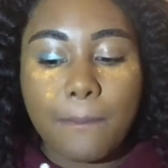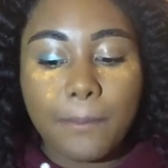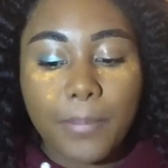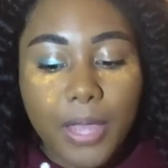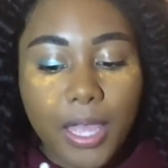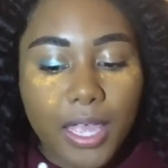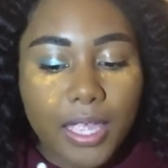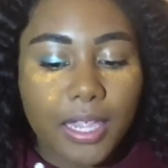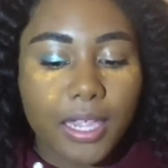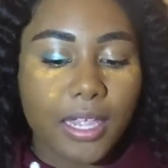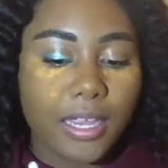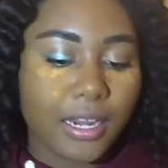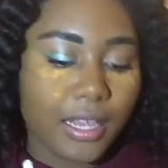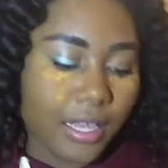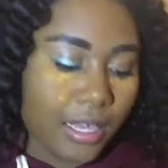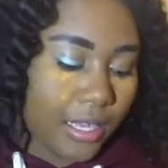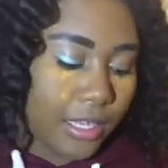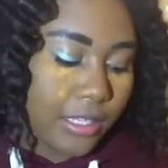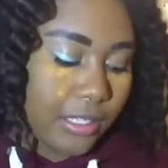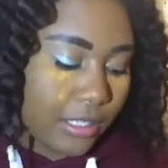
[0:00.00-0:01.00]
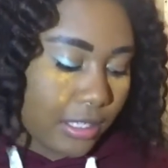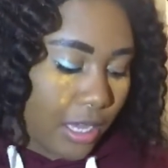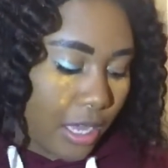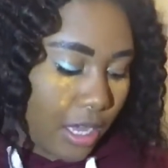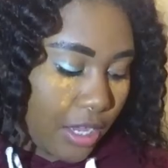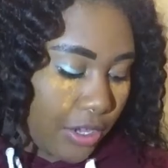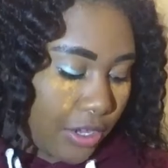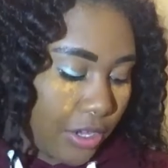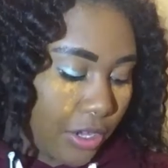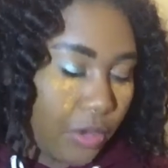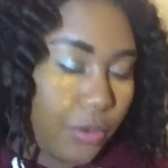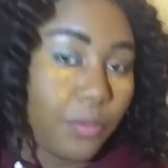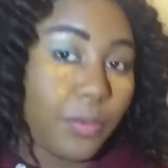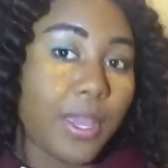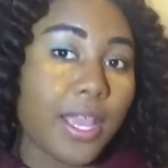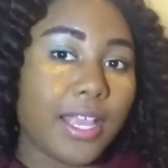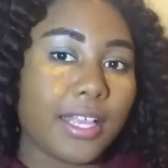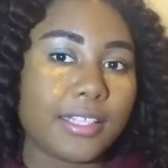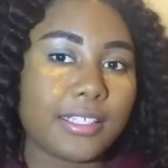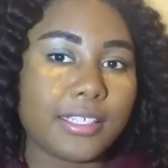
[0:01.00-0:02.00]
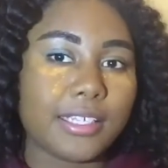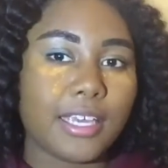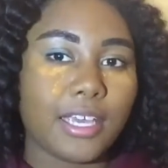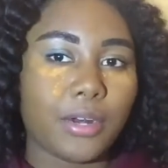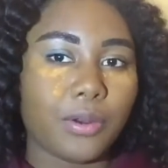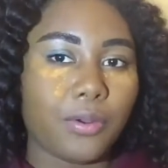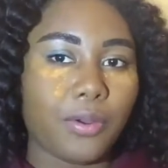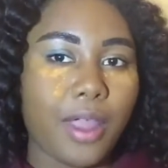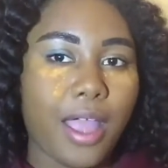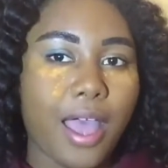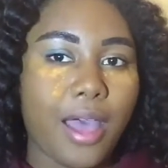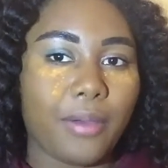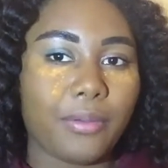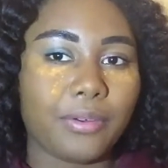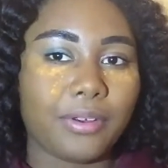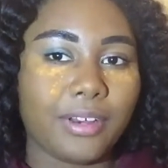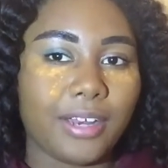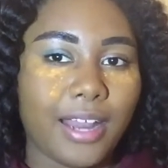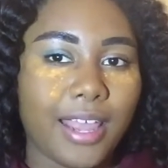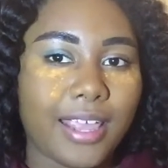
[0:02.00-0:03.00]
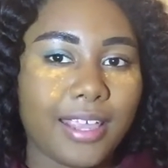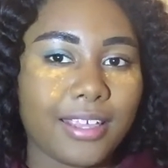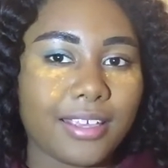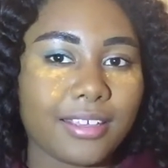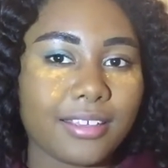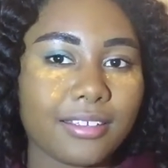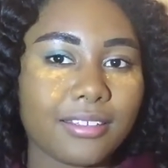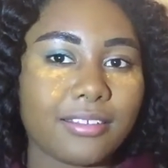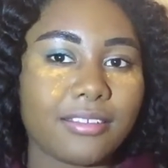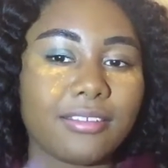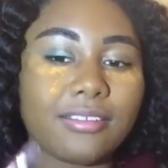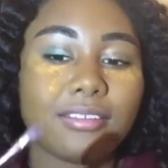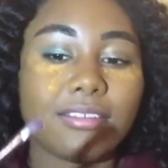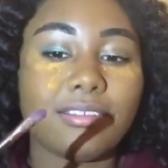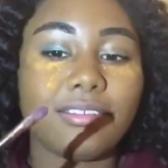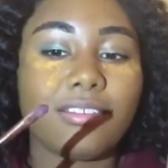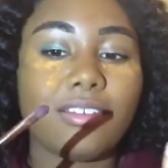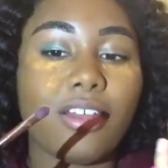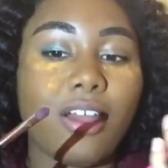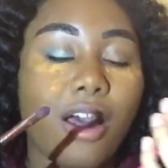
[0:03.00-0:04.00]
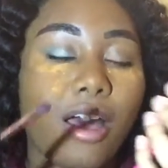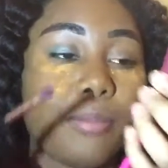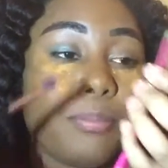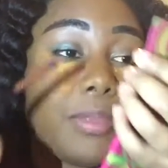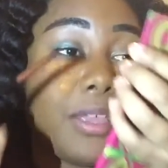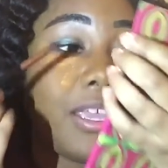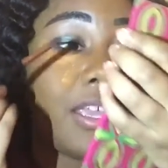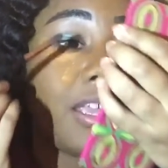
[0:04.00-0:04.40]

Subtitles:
but it is a good way to get around like not